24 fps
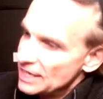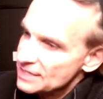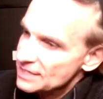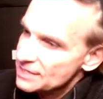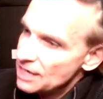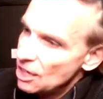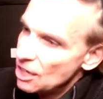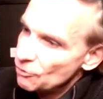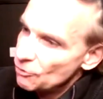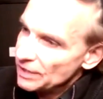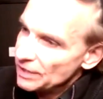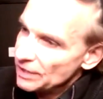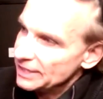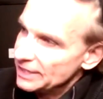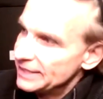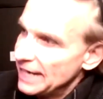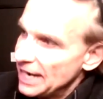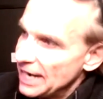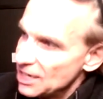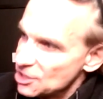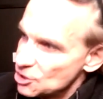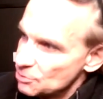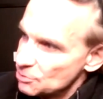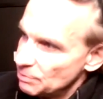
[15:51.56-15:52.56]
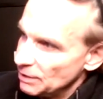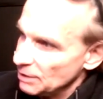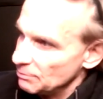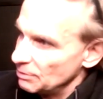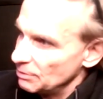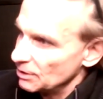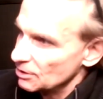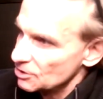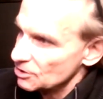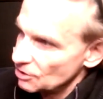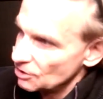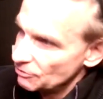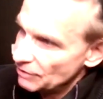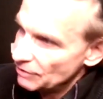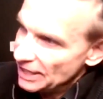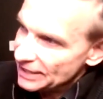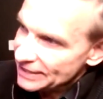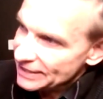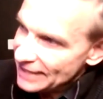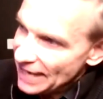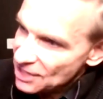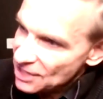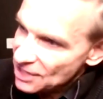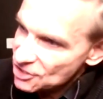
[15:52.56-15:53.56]
how we engage people. So we
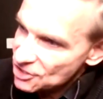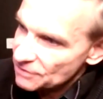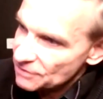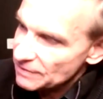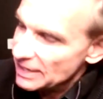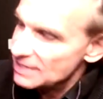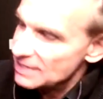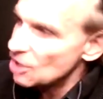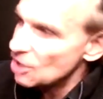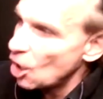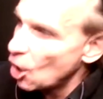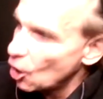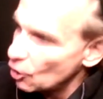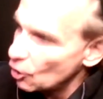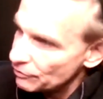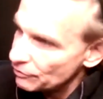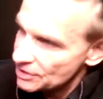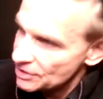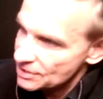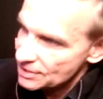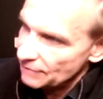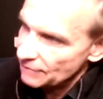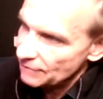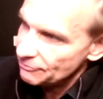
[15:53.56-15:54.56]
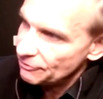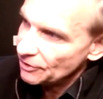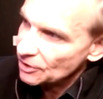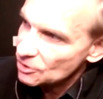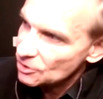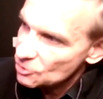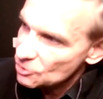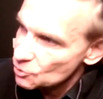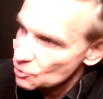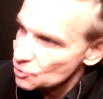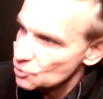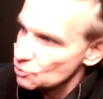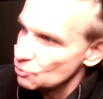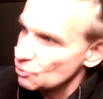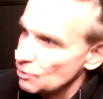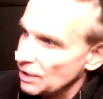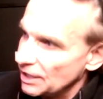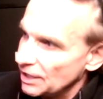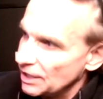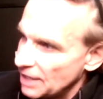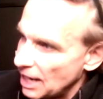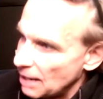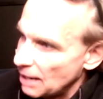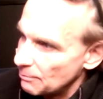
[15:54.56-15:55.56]
engage, and there's always something to do
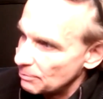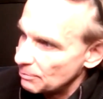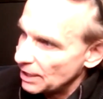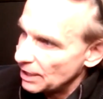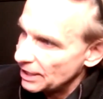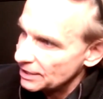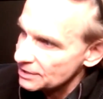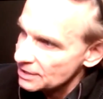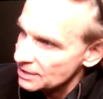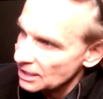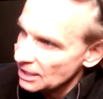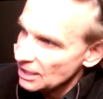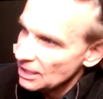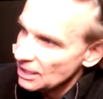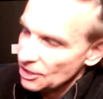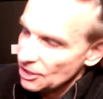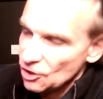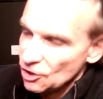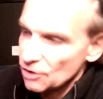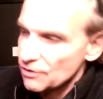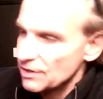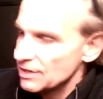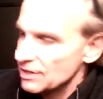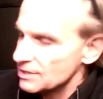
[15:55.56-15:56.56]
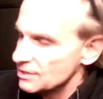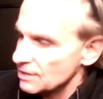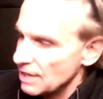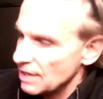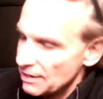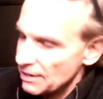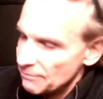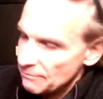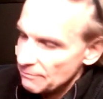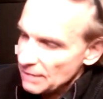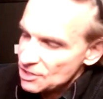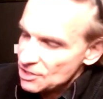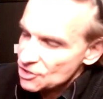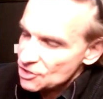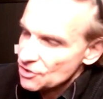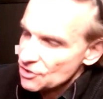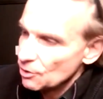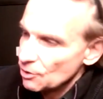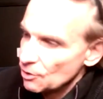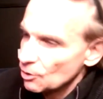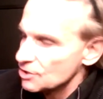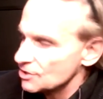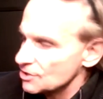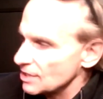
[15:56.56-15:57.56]
in Upland. I mentioned
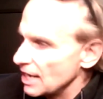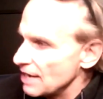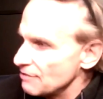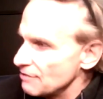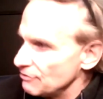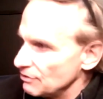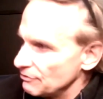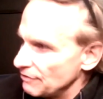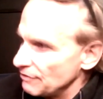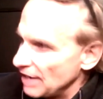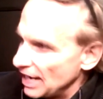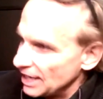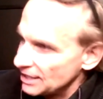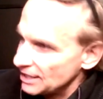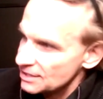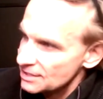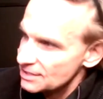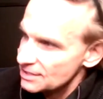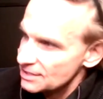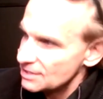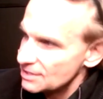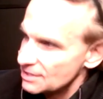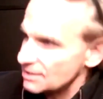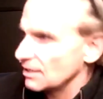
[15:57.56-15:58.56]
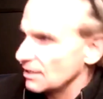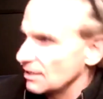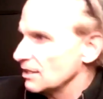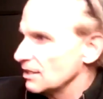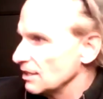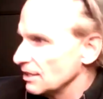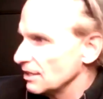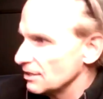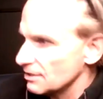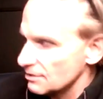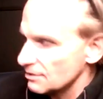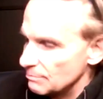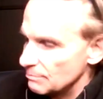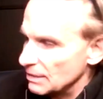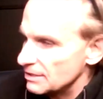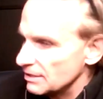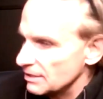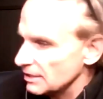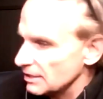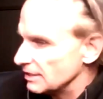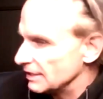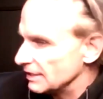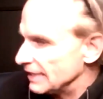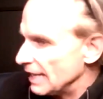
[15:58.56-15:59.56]
those live events, but
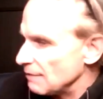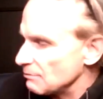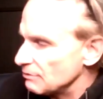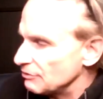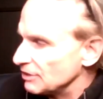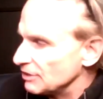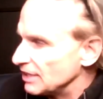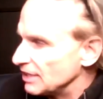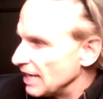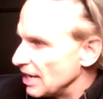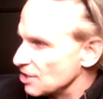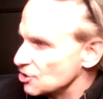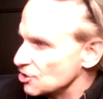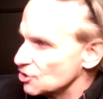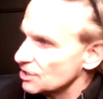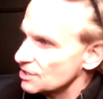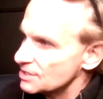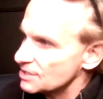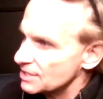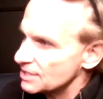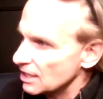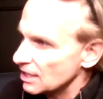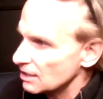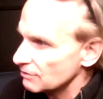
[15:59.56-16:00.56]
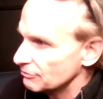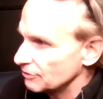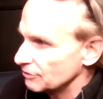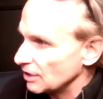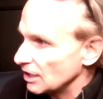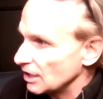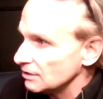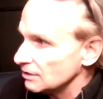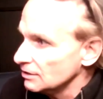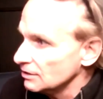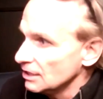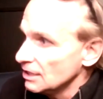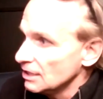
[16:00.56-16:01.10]
the gamification itself, yeah.